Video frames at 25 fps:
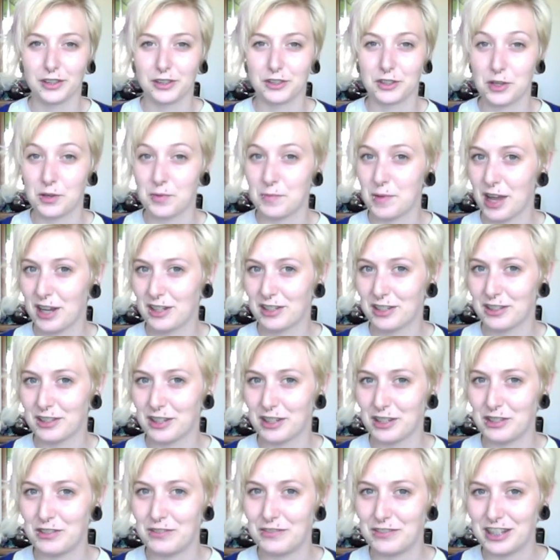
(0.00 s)
So imagine
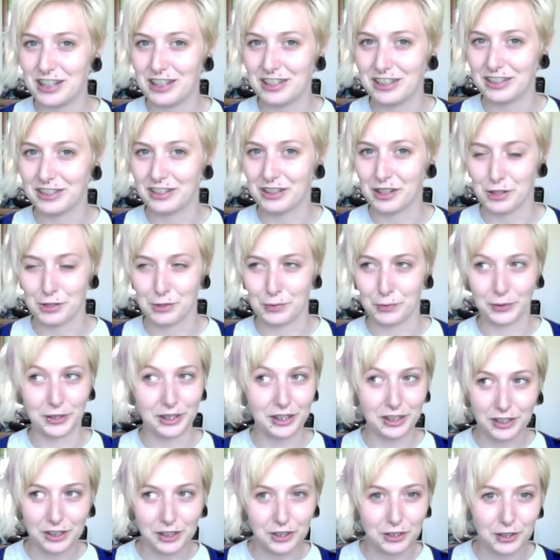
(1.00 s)
that you've eaten a
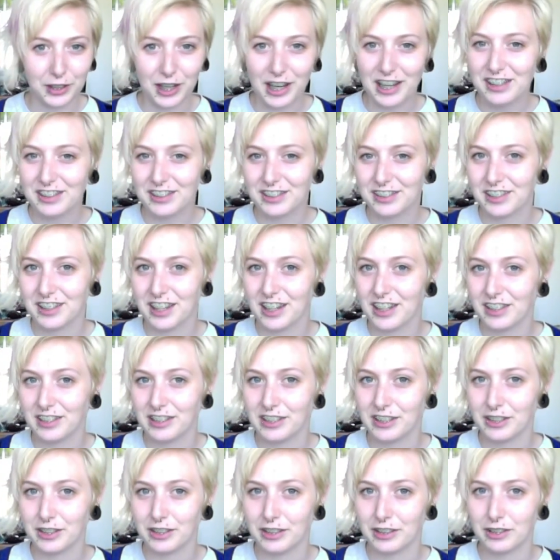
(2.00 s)
really great steak
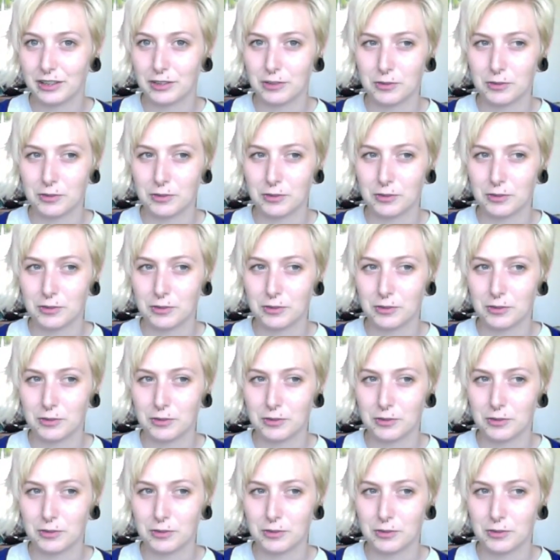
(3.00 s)
dinner,